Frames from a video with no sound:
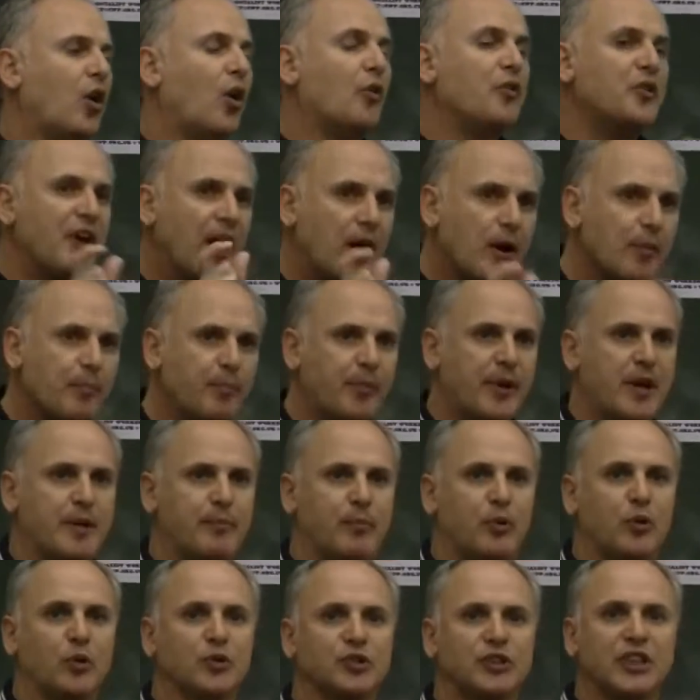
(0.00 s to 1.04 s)
of young
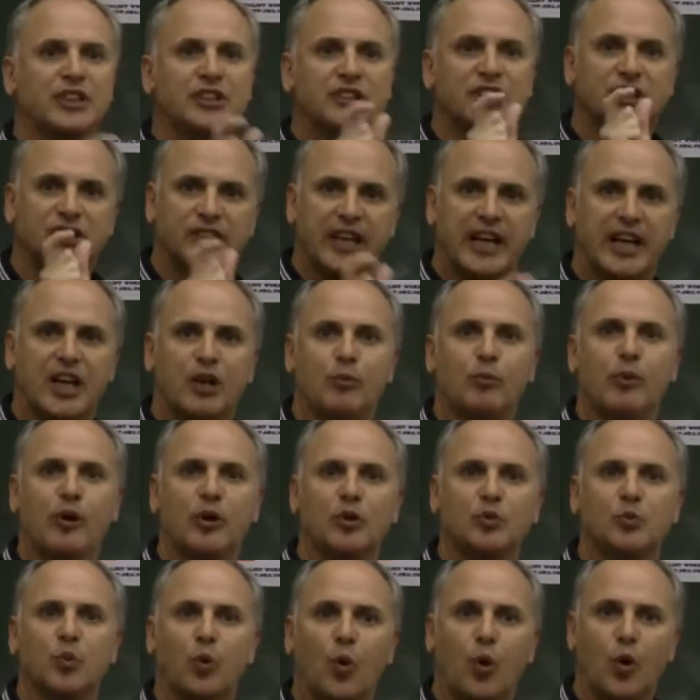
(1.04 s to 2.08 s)
people since the Second
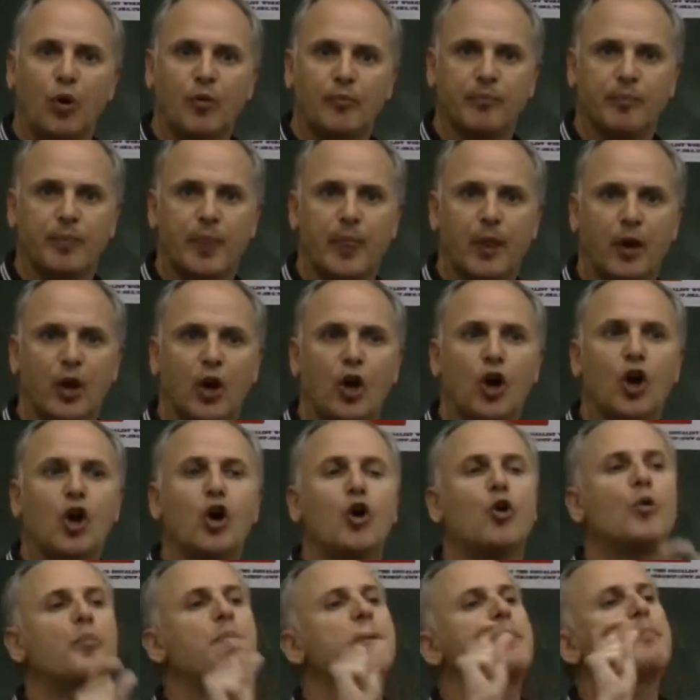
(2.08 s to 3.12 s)
World War
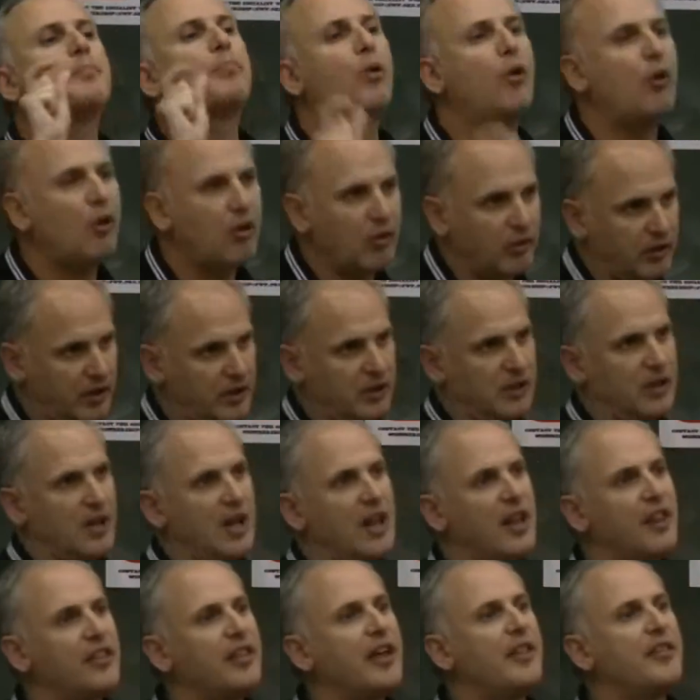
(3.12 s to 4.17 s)
who will be poorer
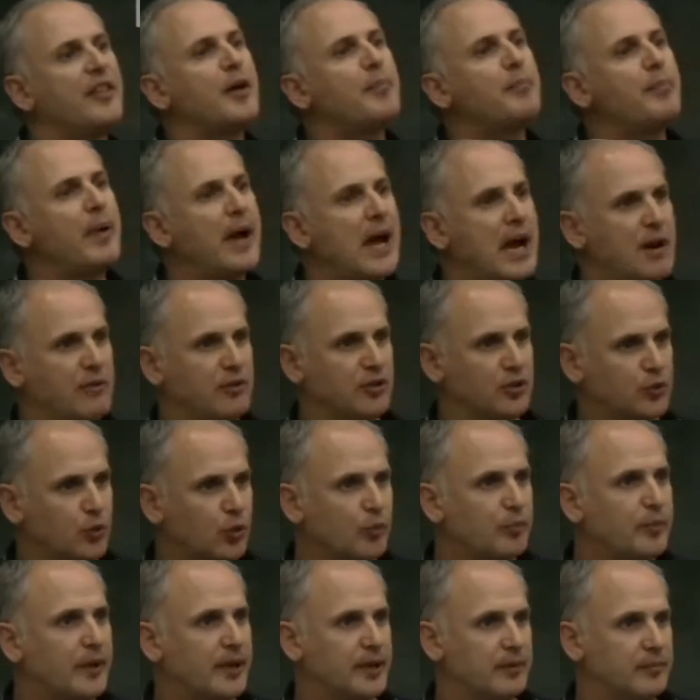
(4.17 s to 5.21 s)
than their parents
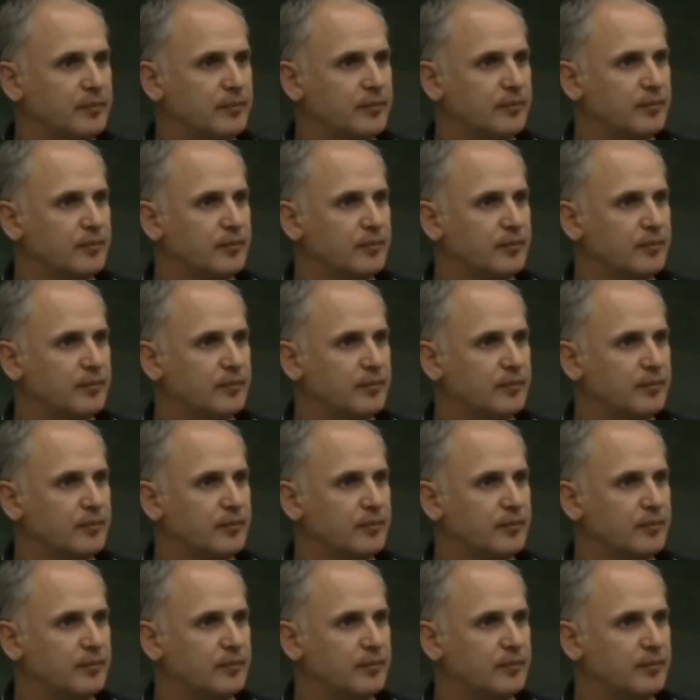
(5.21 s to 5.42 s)
will be.